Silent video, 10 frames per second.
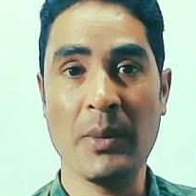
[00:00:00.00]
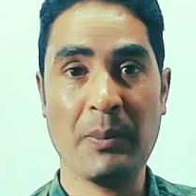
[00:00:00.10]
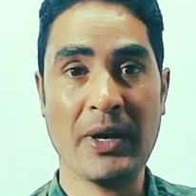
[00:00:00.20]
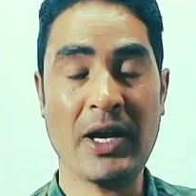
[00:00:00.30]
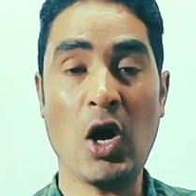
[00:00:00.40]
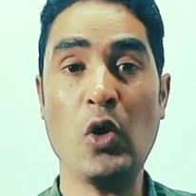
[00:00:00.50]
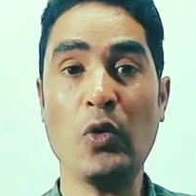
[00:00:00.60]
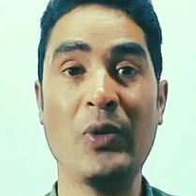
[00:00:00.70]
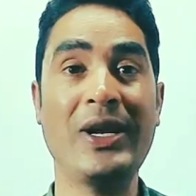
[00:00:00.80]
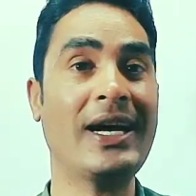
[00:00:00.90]

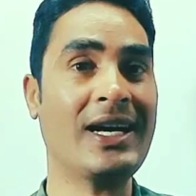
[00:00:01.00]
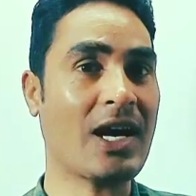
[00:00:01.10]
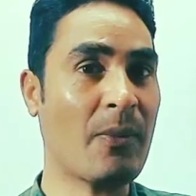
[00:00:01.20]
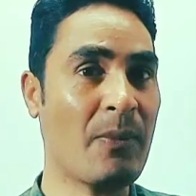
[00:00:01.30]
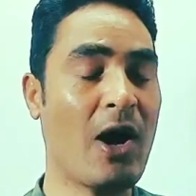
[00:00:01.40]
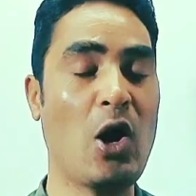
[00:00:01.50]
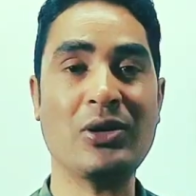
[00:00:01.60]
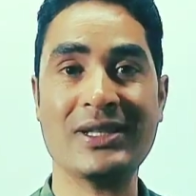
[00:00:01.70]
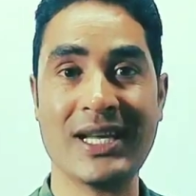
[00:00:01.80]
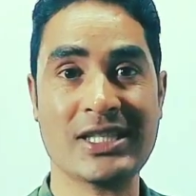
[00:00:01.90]
pronoun, we learned
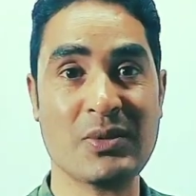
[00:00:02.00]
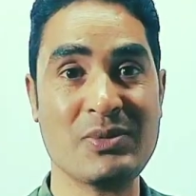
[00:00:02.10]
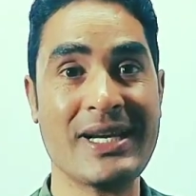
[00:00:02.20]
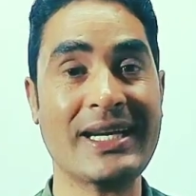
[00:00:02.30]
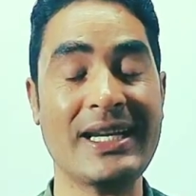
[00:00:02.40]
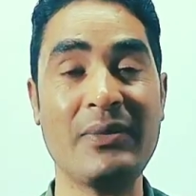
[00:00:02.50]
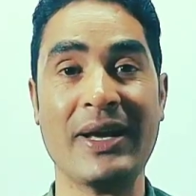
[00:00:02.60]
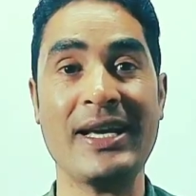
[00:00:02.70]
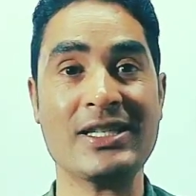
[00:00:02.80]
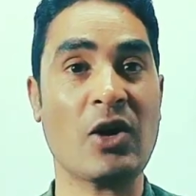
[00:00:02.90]
about the subjective
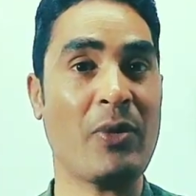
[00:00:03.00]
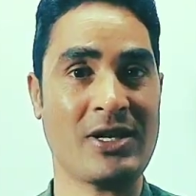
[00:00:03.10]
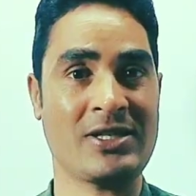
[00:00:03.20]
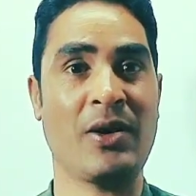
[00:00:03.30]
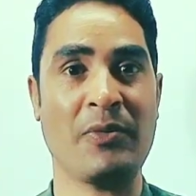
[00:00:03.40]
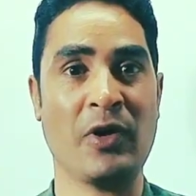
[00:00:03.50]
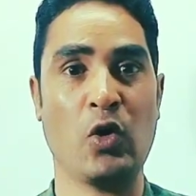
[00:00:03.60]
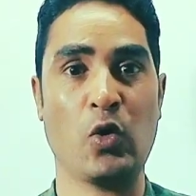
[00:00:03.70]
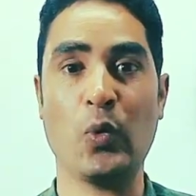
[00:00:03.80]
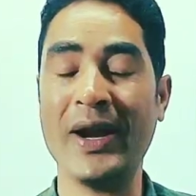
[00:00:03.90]
case of personal
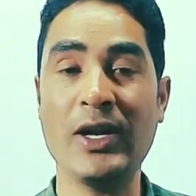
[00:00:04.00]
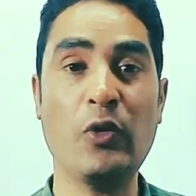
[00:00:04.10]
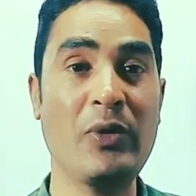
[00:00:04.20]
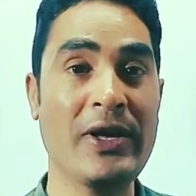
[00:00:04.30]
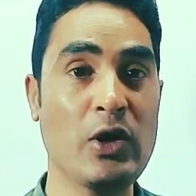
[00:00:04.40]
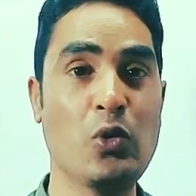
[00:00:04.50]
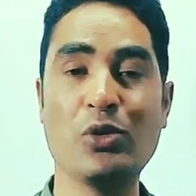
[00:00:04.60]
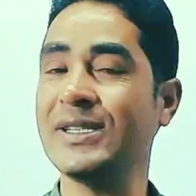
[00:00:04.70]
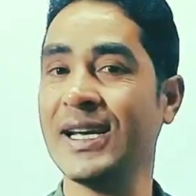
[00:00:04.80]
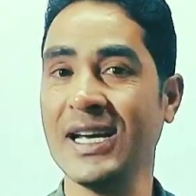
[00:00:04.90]
pronoun. When do we
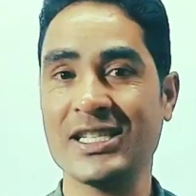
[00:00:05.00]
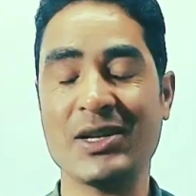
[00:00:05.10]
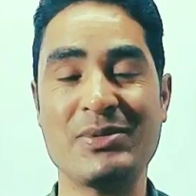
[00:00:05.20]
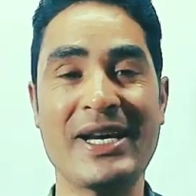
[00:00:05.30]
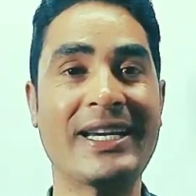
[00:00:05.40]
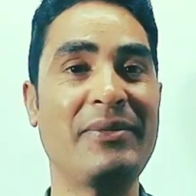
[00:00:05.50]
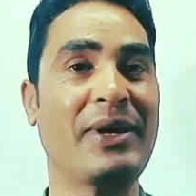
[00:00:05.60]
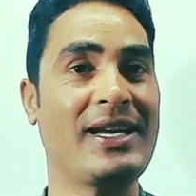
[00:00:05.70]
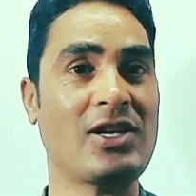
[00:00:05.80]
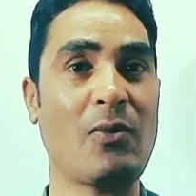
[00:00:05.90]
use subjective
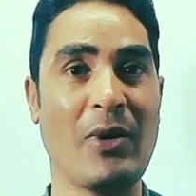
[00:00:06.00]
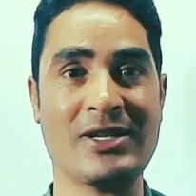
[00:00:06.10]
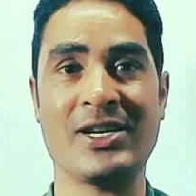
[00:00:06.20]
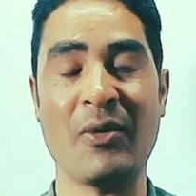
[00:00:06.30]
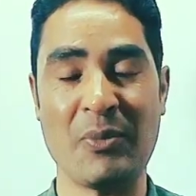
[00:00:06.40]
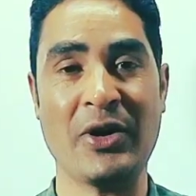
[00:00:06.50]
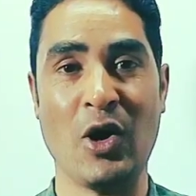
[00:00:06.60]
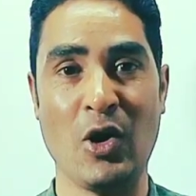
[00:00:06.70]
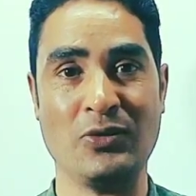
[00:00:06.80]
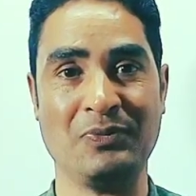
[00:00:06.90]
case of personal
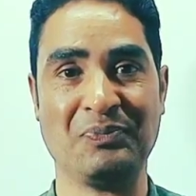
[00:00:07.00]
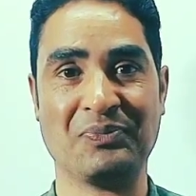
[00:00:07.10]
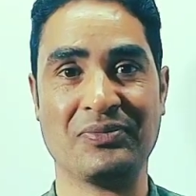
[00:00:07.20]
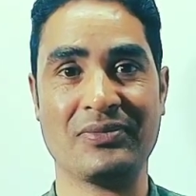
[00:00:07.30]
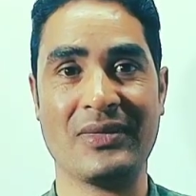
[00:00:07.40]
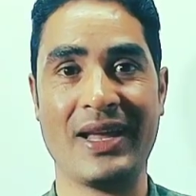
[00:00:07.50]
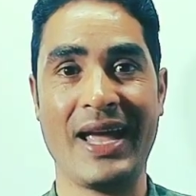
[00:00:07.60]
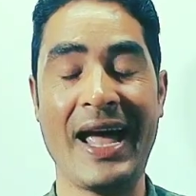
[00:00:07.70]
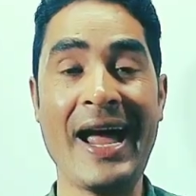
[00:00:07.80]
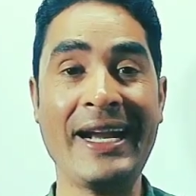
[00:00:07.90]
pronoun?
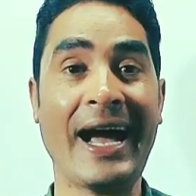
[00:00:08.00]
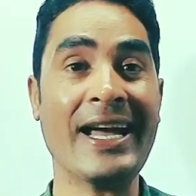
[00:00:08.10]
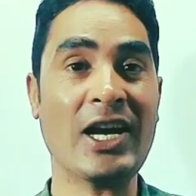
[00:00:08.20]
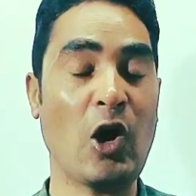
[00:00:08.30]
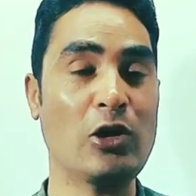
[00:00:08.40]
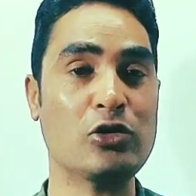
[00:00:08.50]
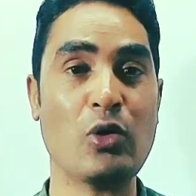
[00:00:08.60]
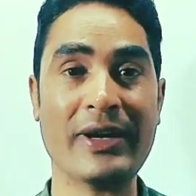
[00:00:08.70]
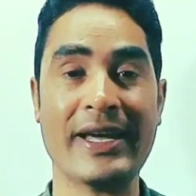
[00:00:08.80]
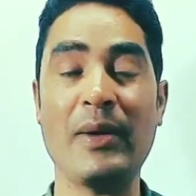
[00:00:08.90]
And I also
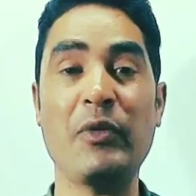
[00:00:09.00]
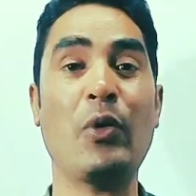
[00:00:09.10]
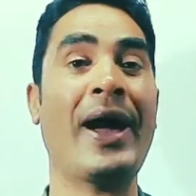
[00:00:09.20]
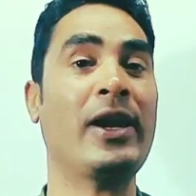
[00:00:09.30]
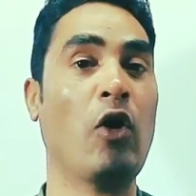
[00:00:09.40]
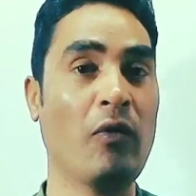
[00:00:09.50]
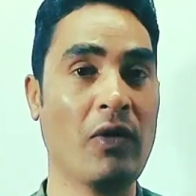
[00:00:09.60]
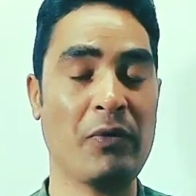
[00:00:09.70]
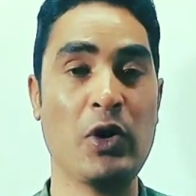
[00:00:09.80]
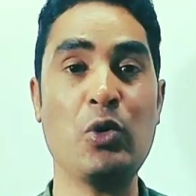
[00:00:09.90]
gave you an
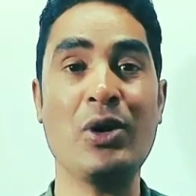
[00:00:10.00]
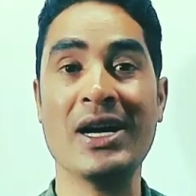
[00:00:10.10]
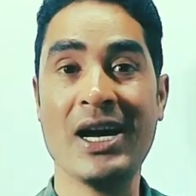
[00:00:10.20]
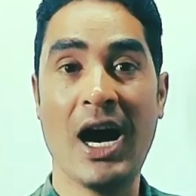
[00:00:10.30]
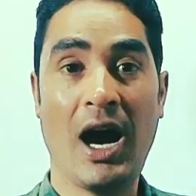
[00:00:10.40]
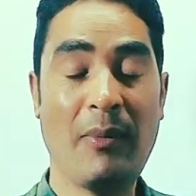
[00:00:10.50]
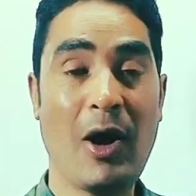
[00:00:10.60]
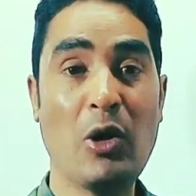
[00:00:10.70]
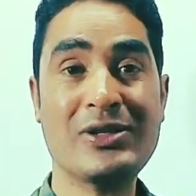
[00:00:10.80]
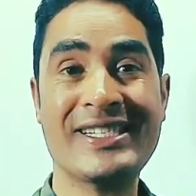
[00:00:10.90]
overview
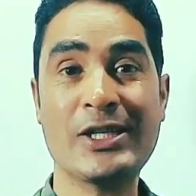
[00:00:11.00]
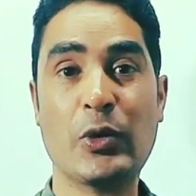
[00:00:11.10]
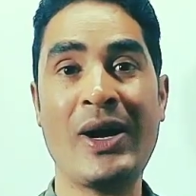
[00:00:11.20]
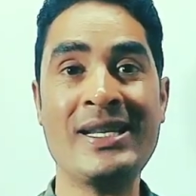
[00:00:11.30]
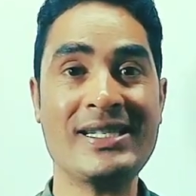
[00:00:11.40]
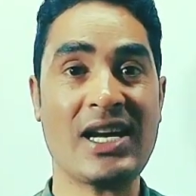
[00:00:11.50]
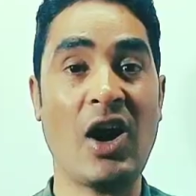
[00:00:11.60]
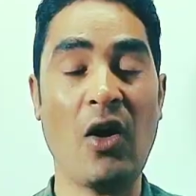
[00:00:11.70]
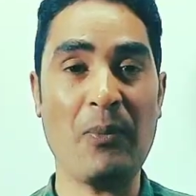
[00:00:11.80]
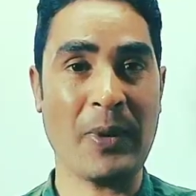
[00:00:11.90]
about sequence of